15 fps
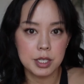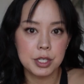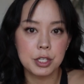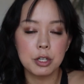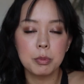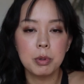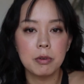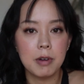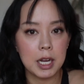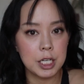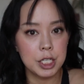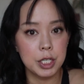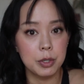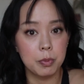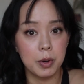still
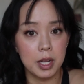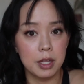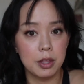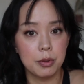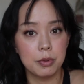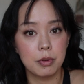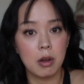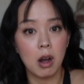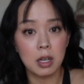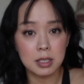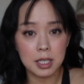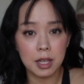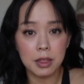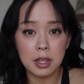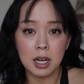provide you with
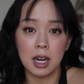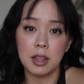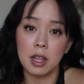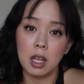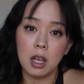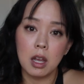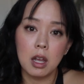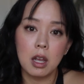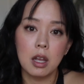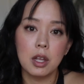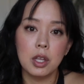content that I think